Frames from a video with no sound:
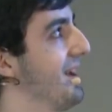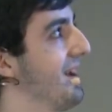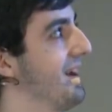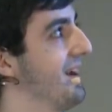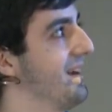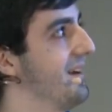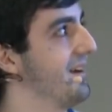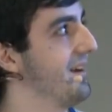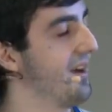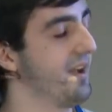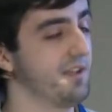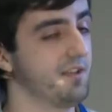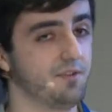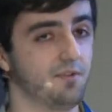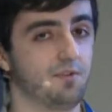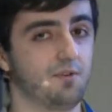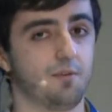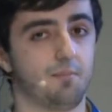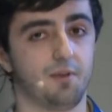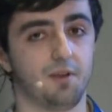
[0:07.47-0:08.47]
I
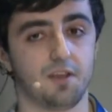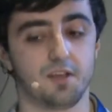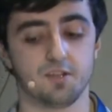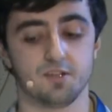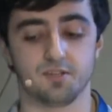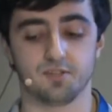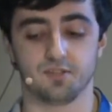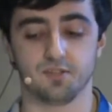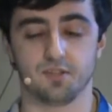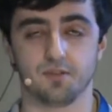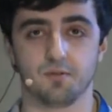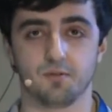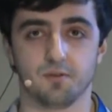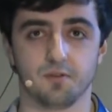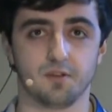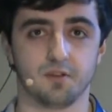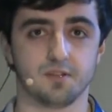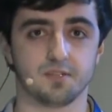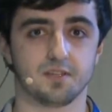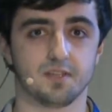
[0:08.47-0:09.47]
do application
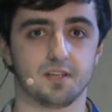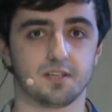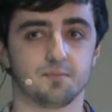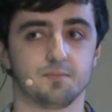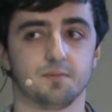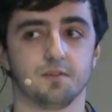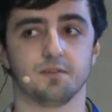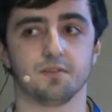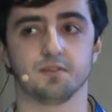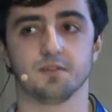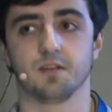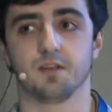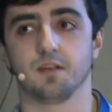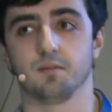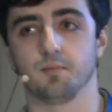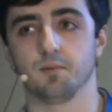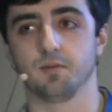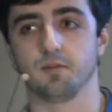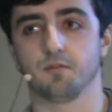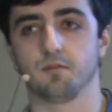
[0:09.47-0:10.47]
security assessment
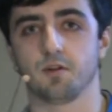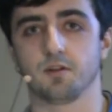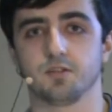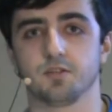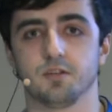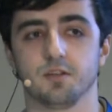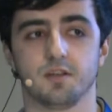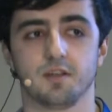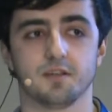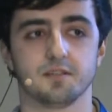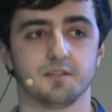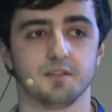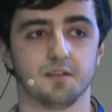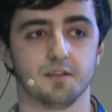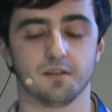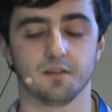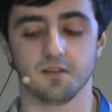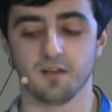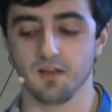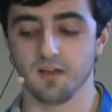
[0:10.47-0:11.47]
and penetration
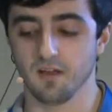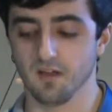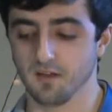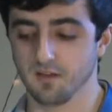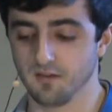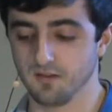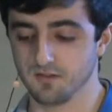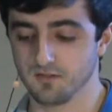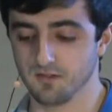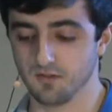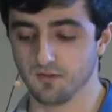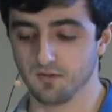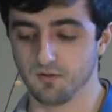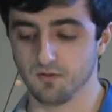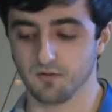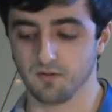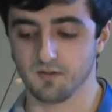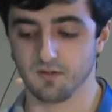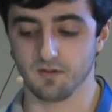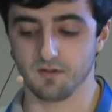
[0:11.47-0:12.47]
testing at Inc.
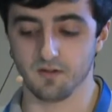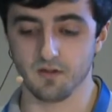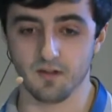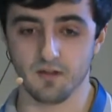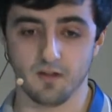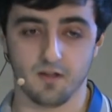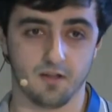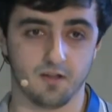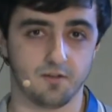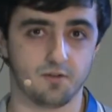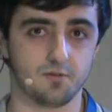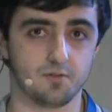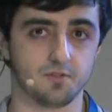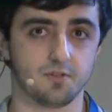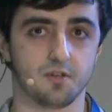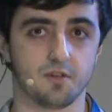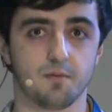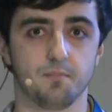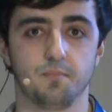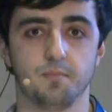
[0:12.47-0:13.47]
Security, and
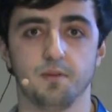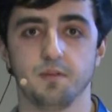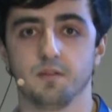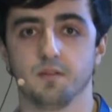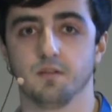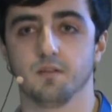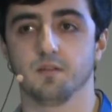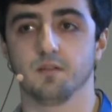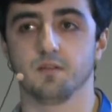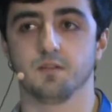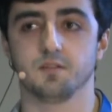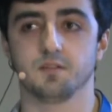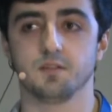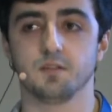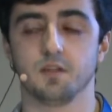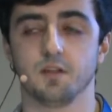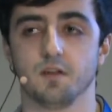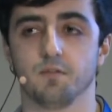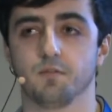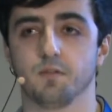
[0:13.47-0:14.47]
also compete in
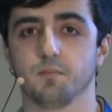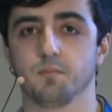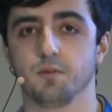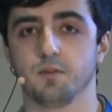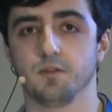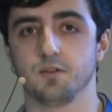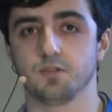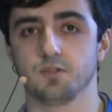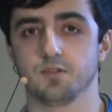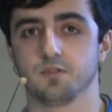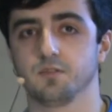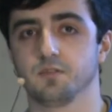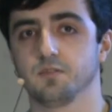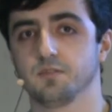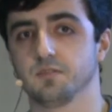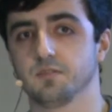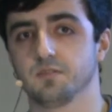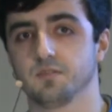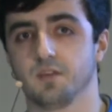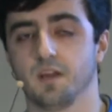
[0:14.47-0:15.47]
CTF
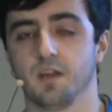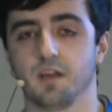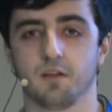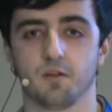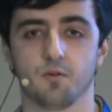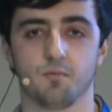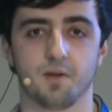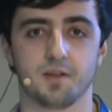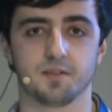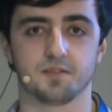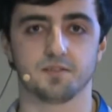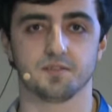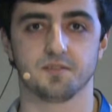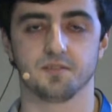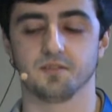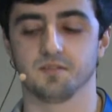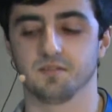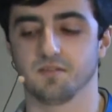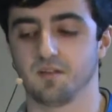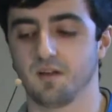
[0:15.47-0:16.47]
competitions, hack quests,
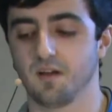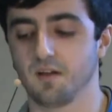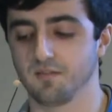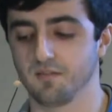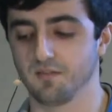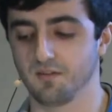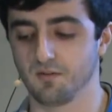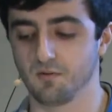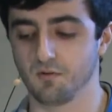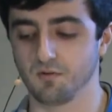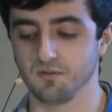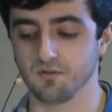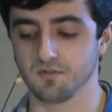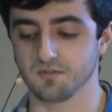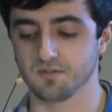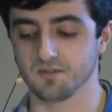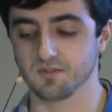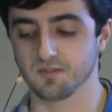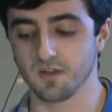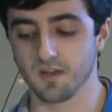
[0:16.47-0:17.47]
and other
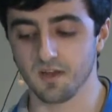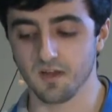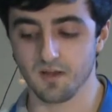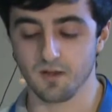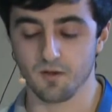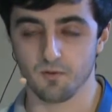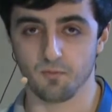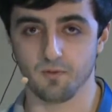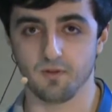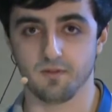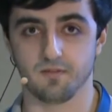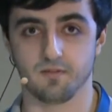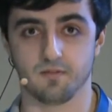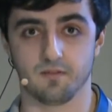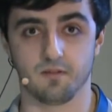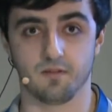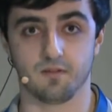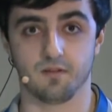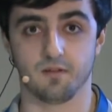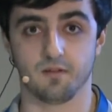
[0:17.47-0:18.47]
contests with
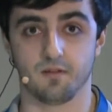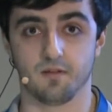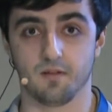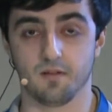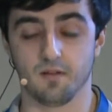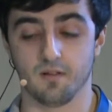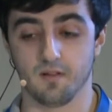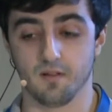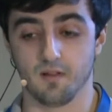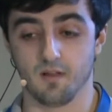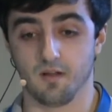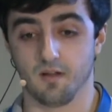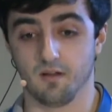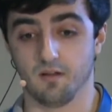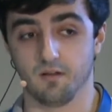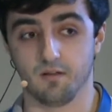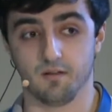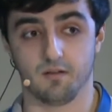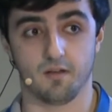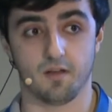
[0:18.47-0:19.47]

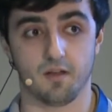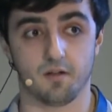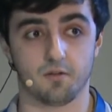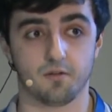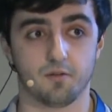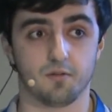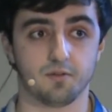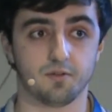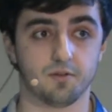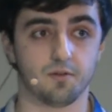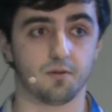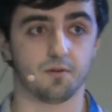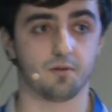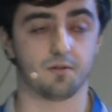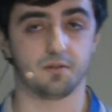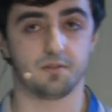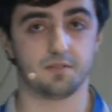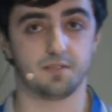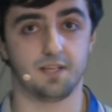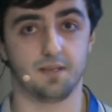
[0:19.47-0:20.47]

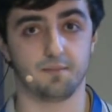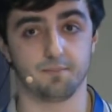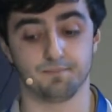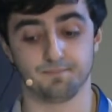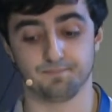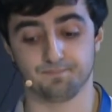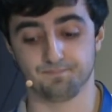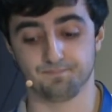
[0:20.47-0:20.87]
r.org team.